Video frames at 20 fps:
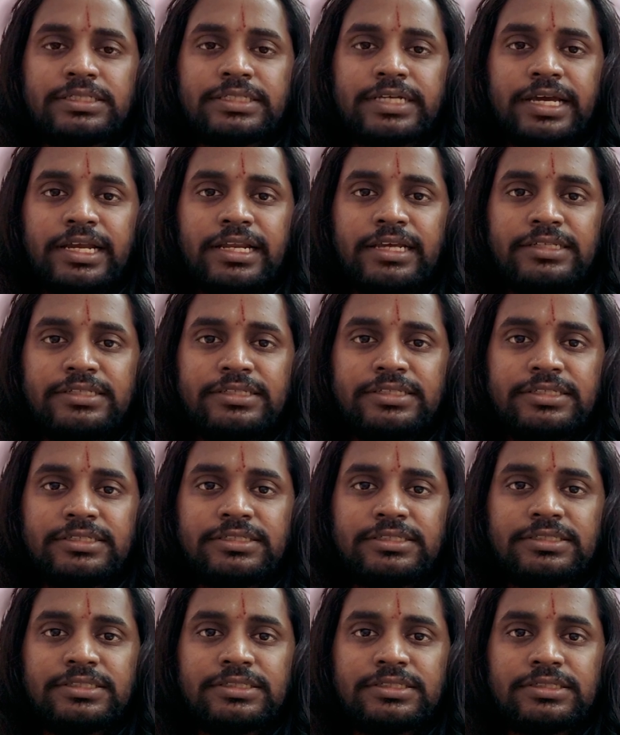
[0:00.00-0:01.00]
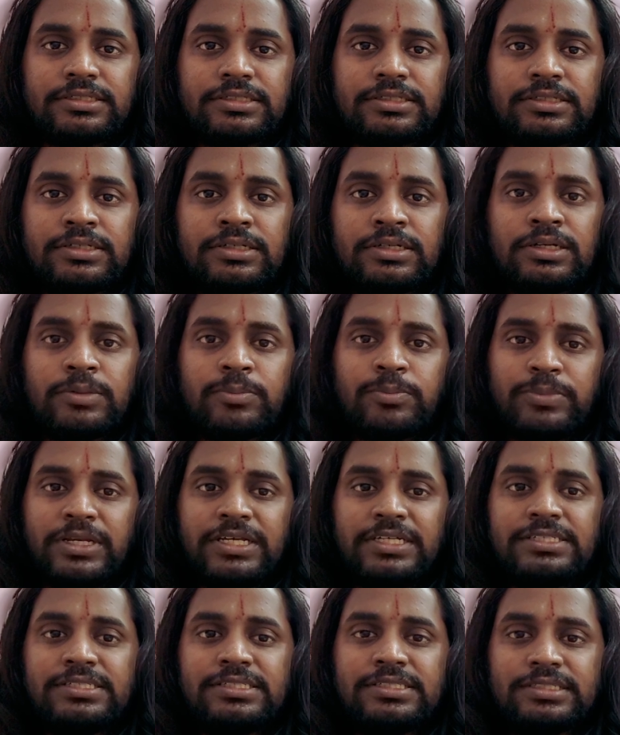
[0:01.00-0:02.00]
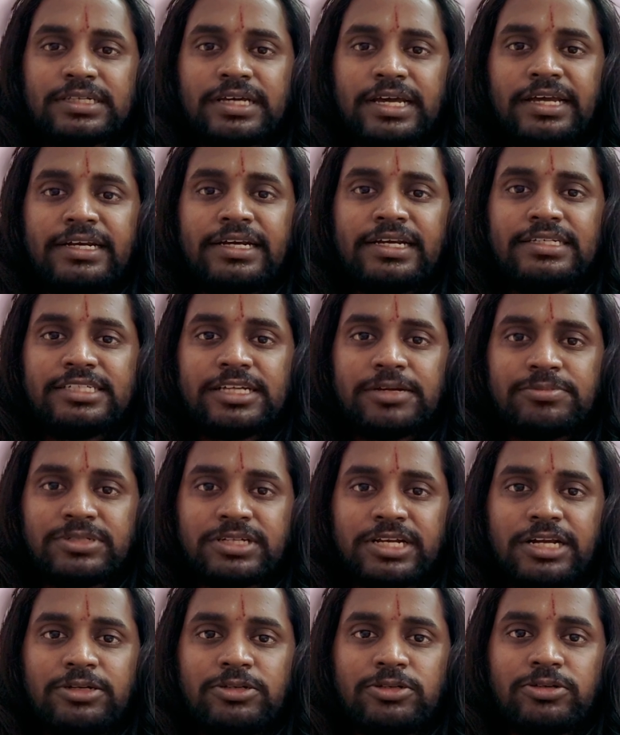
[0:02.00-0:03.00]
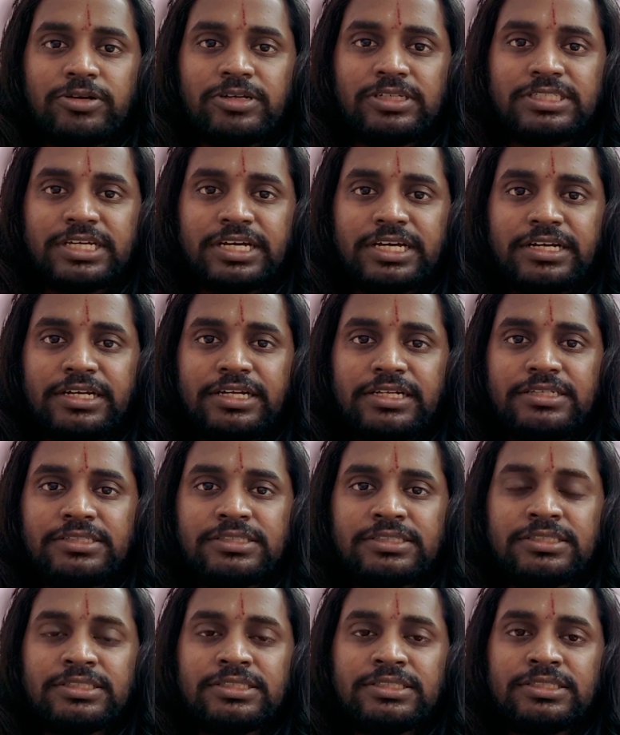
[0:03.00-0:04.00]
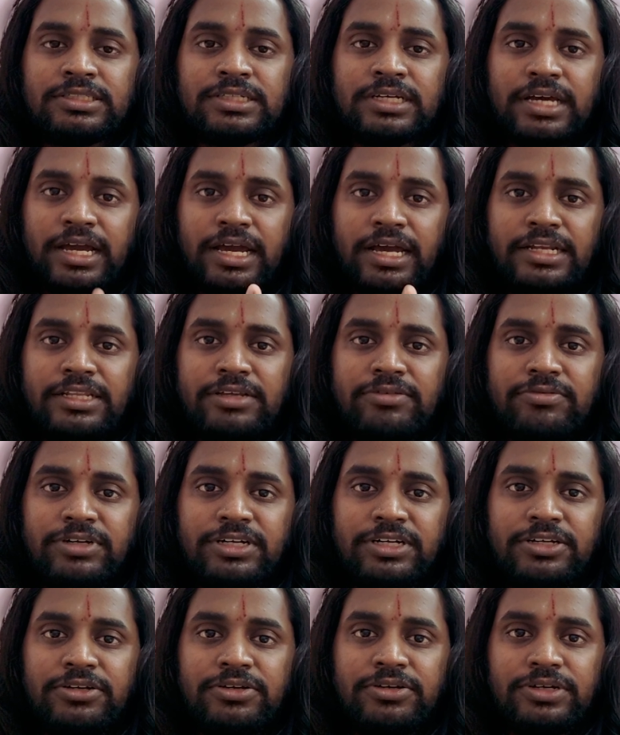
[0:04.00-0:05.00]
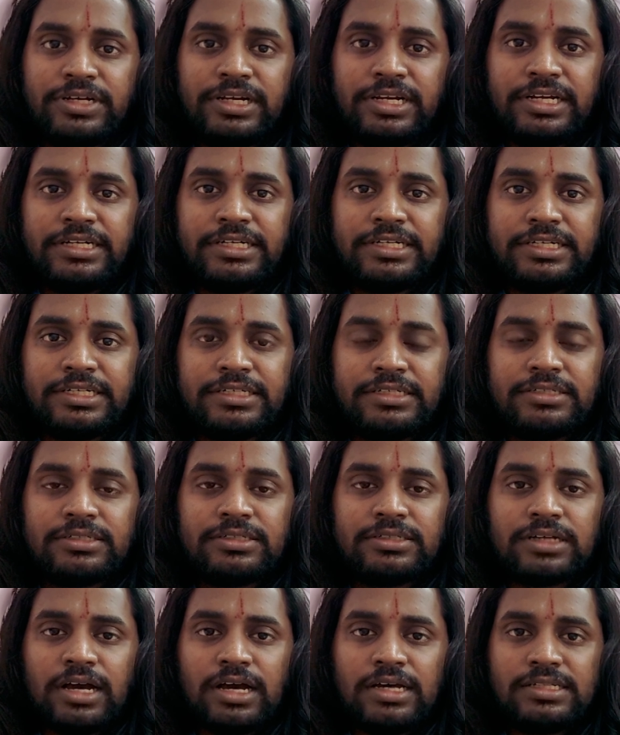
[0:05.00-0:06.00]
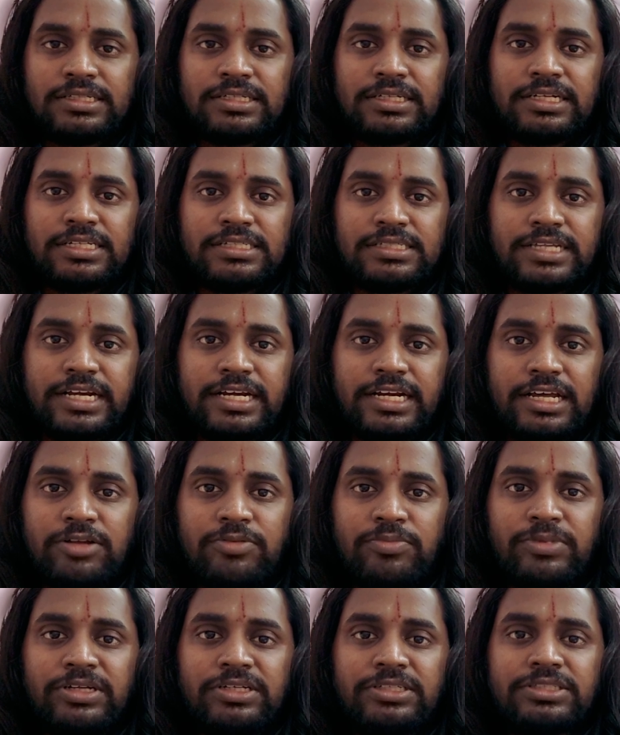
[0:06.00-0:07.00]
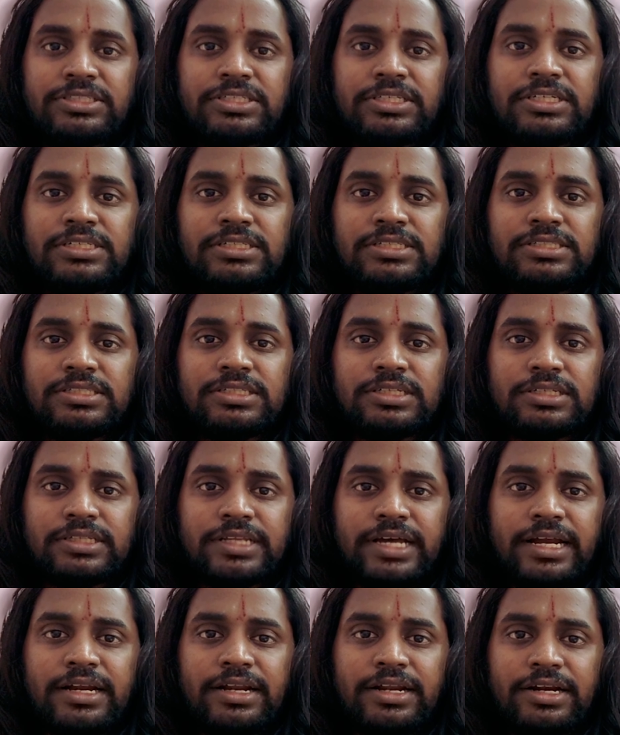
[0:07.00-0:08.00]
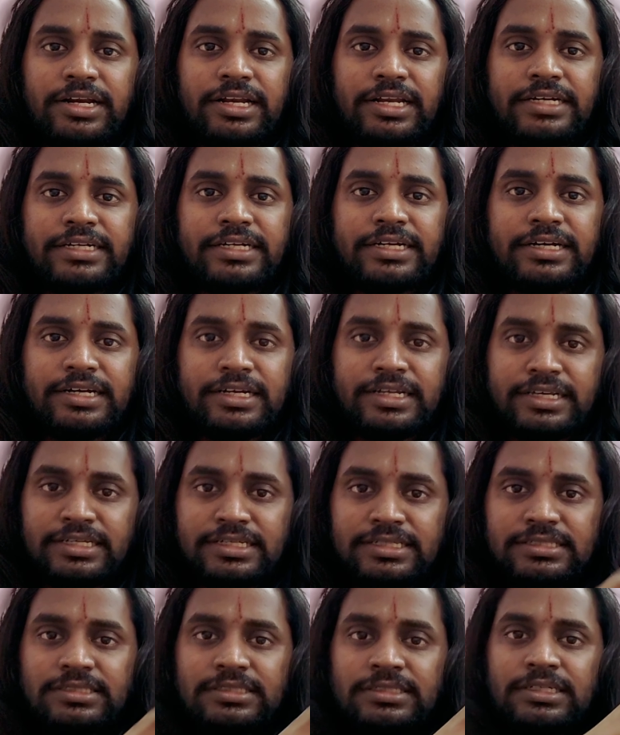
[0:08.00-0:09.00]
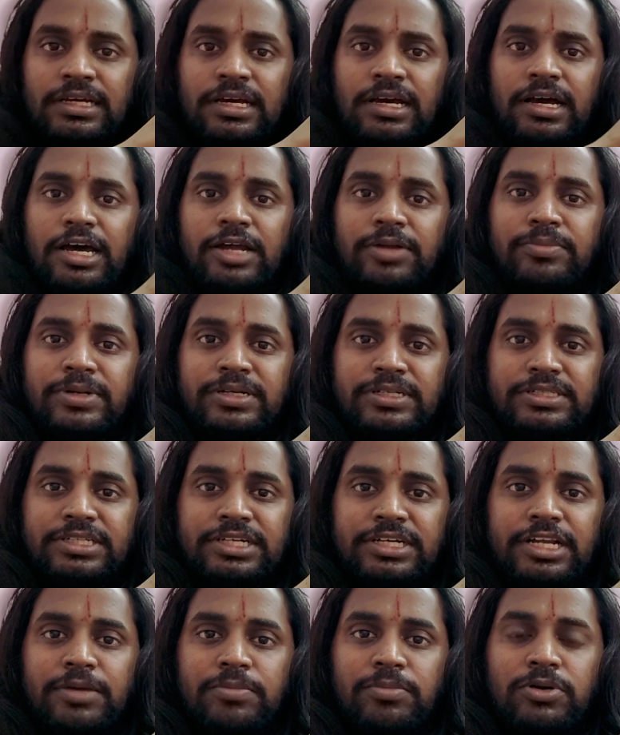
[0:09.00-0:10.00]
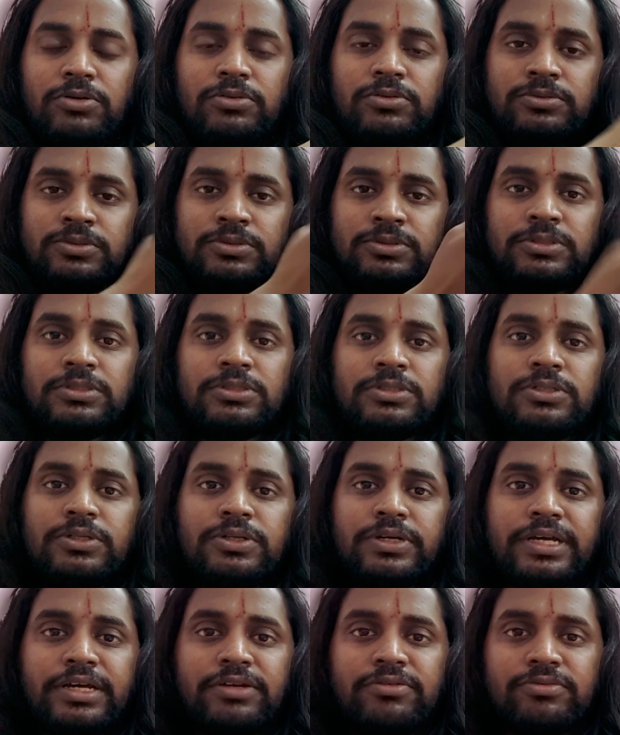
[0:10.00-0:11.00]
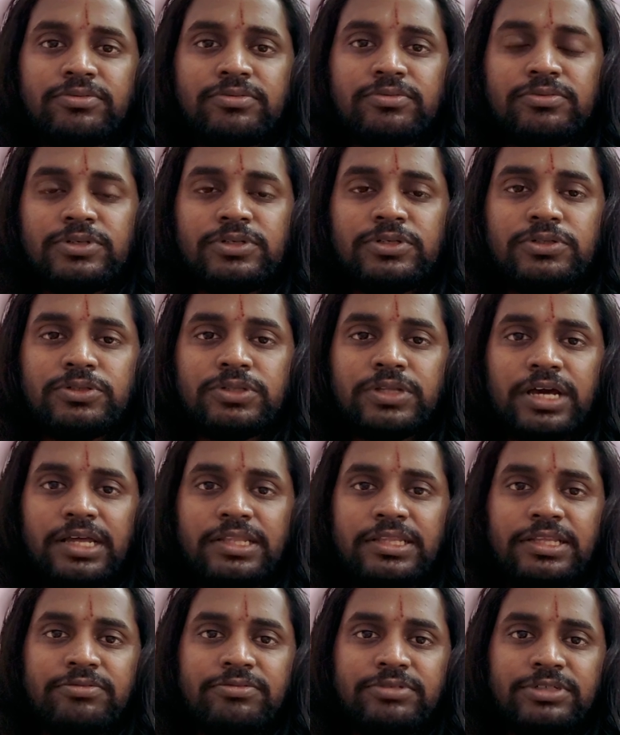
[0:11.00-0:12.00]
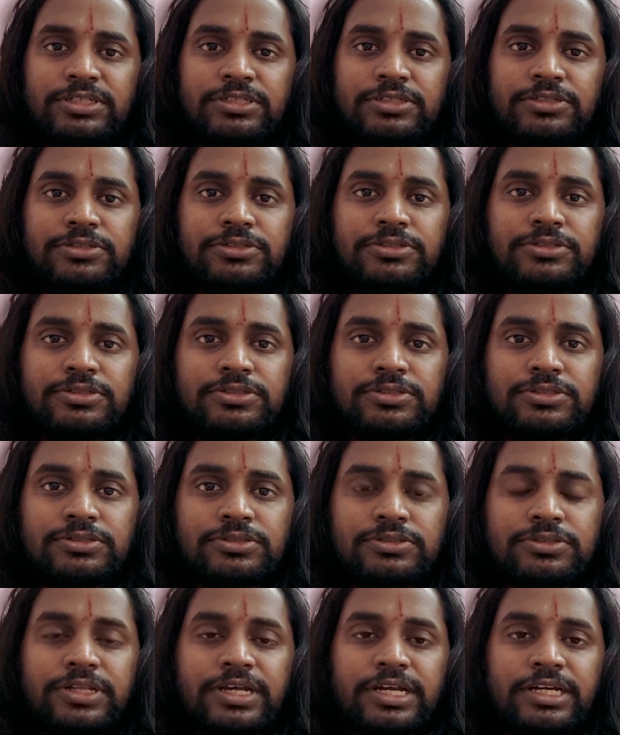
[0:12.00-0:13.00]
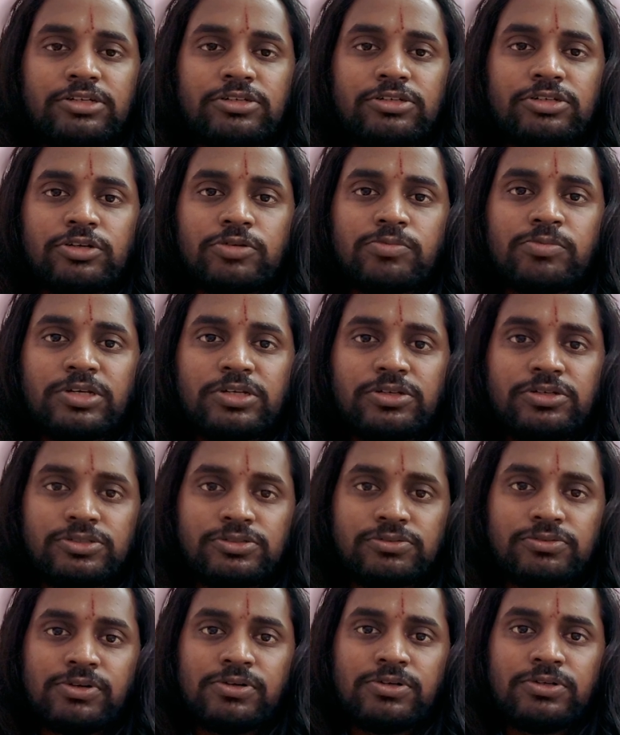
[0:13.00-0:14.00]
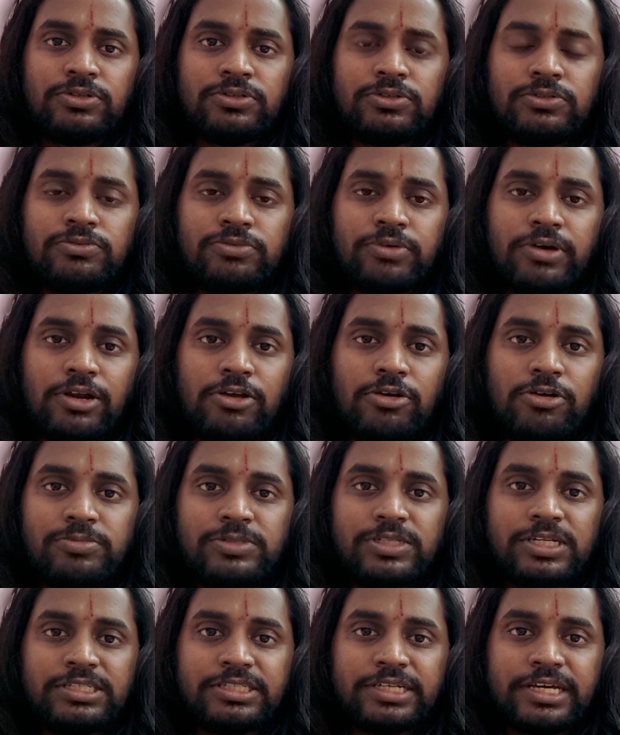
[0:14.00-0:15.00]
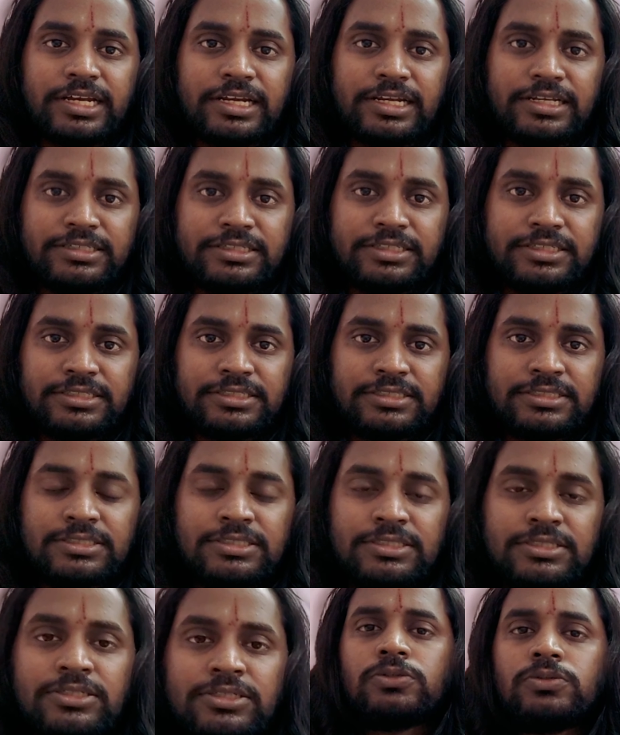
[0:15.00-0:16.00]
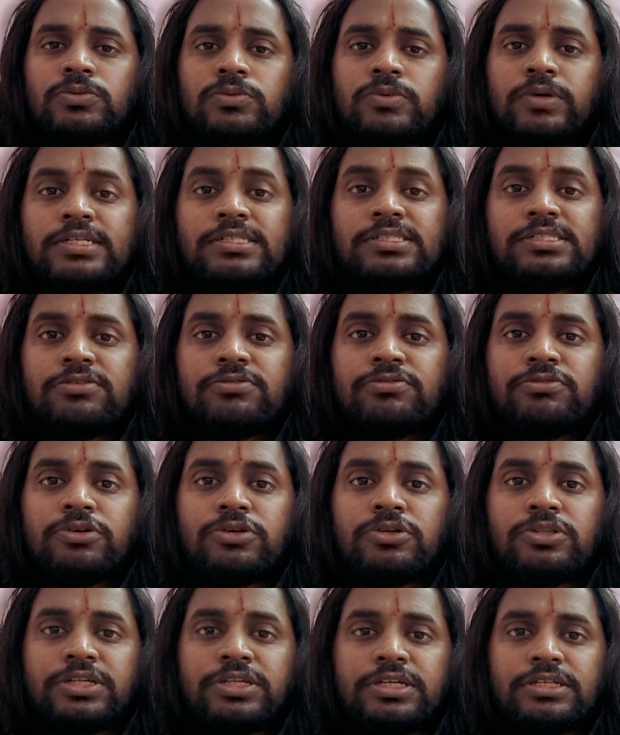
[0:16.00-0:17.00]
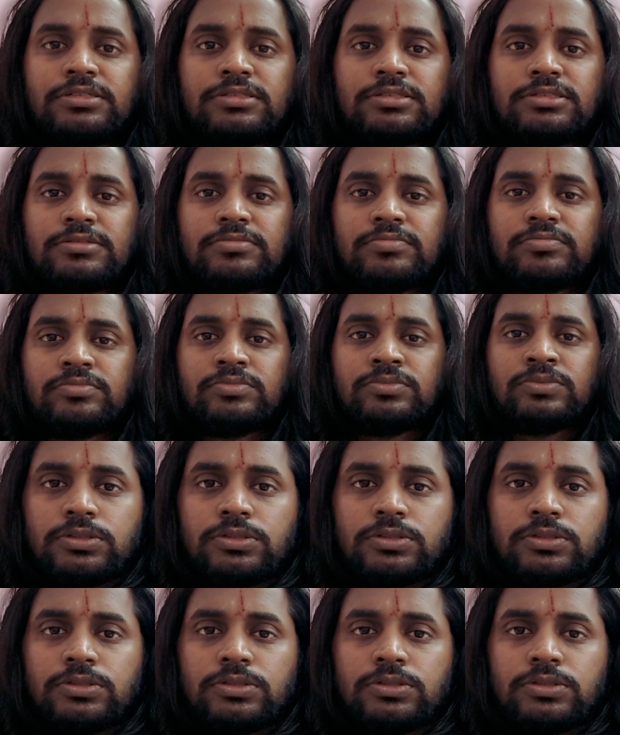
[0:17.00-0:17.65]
challenges, please kindly subscribe to our channels, and the video related asanas that are mentioned, that related links are mentioned above. You can view the other videos so that it will be useful to follow up the challenges. What is the 4 things?